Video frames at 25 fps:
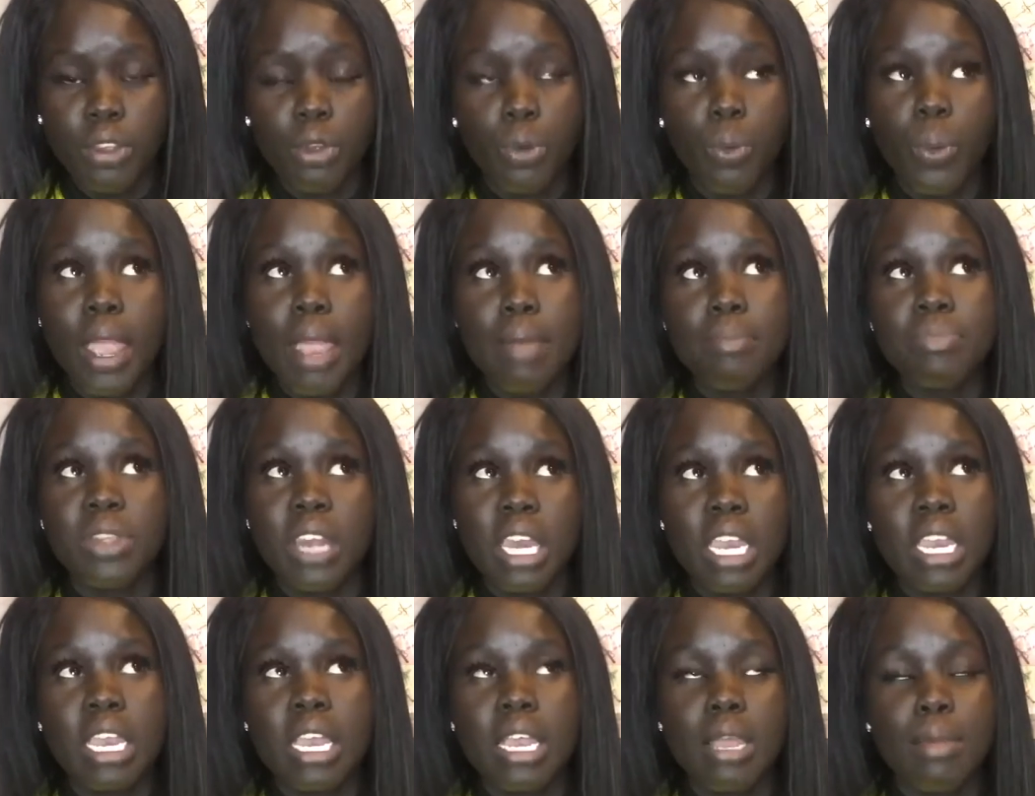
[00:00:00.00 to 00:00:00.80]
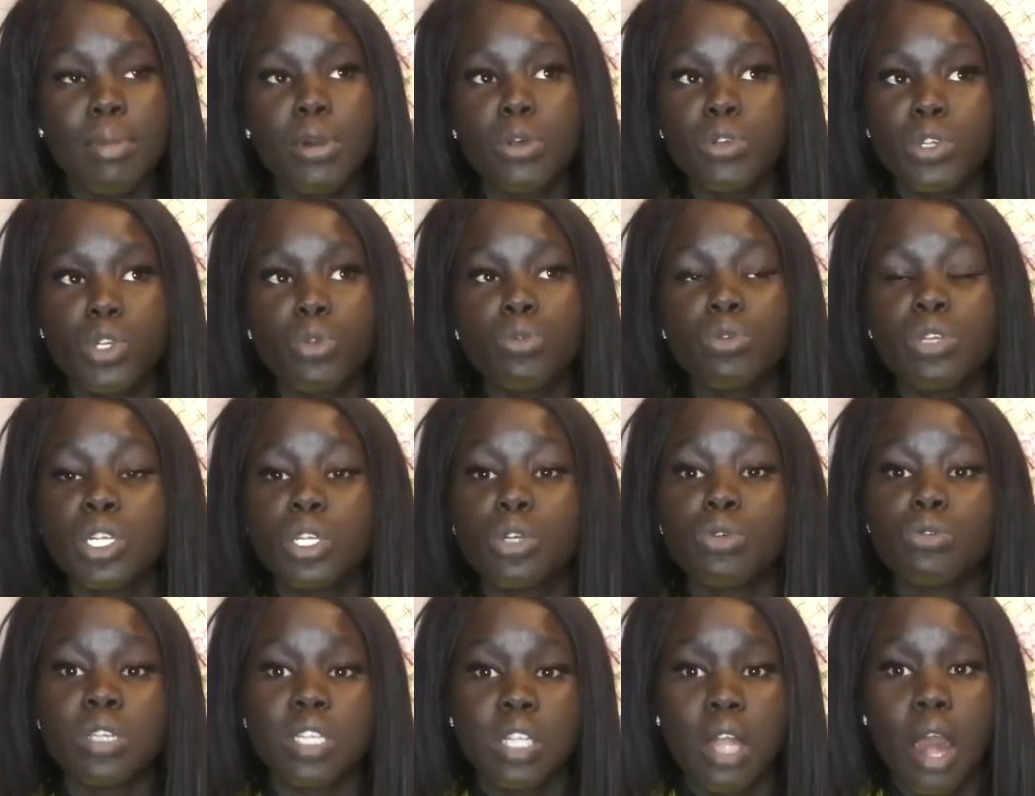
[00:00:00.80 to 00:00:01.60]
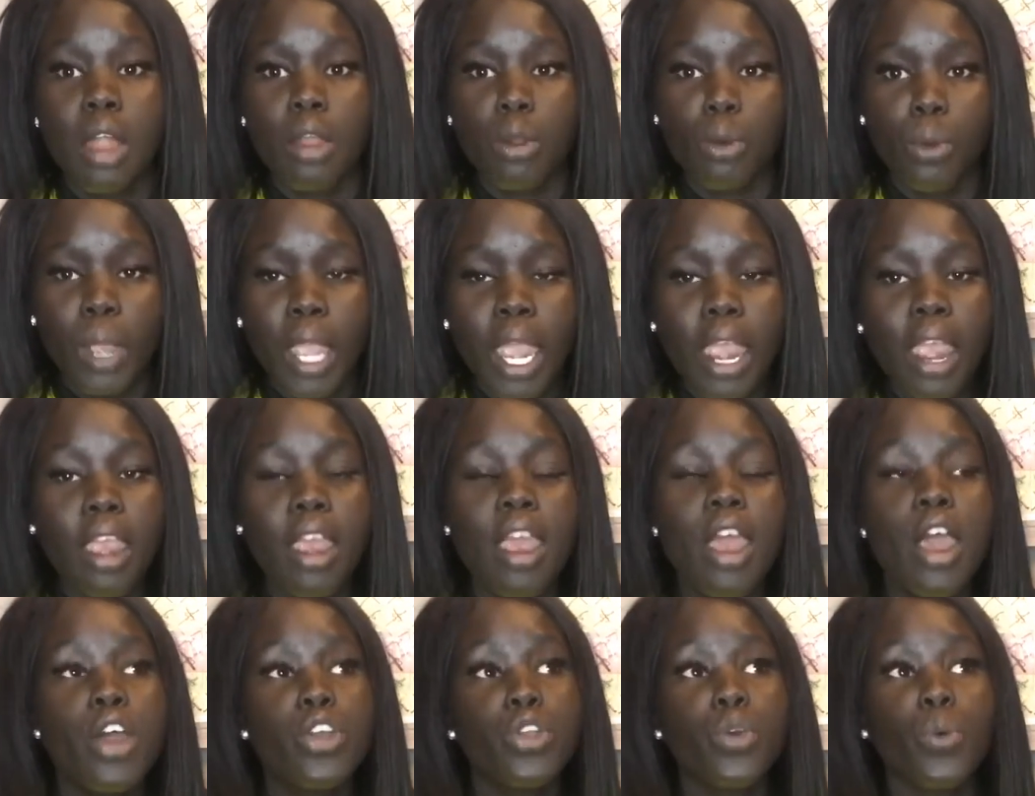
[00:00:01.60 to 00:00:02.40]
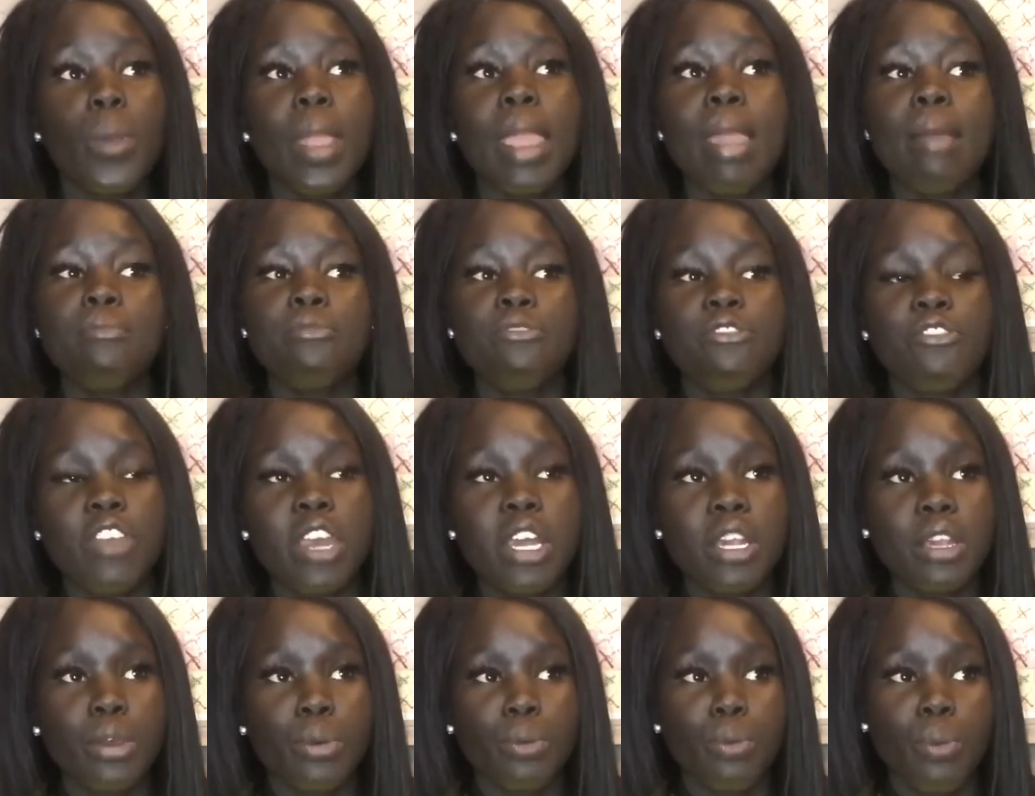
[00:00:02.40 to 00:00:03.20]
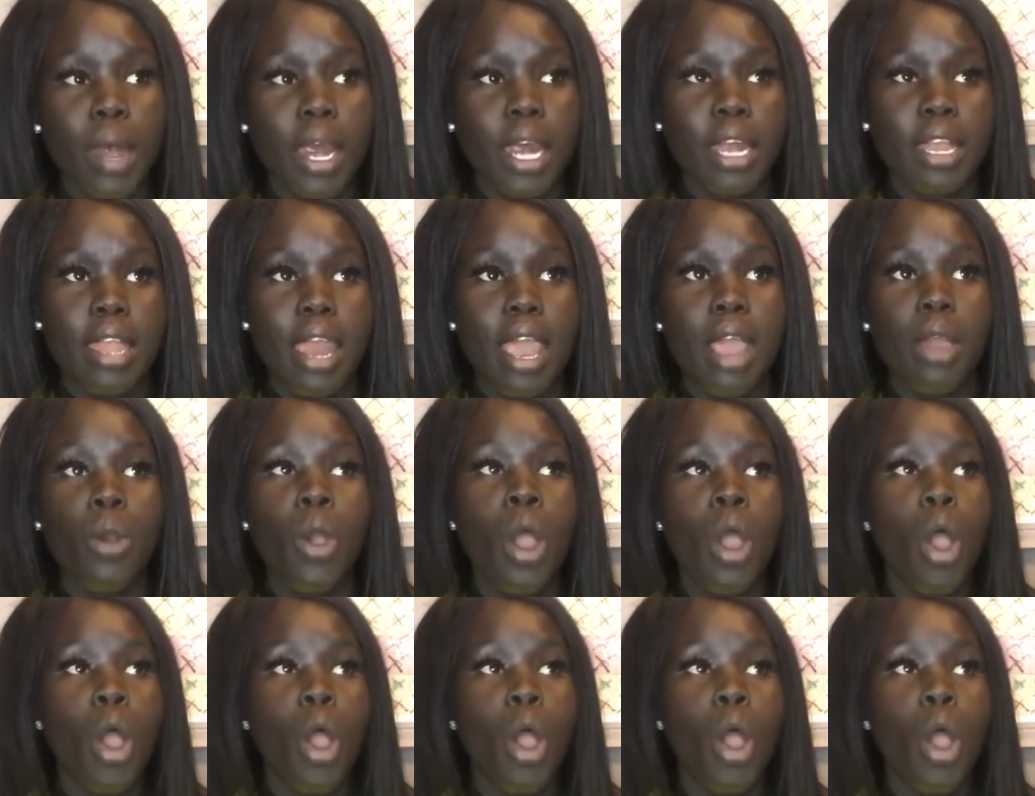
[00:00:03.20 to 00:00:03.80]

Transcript: The way I'm thinking about so-and-so is not okay. The way I'm feeling right now,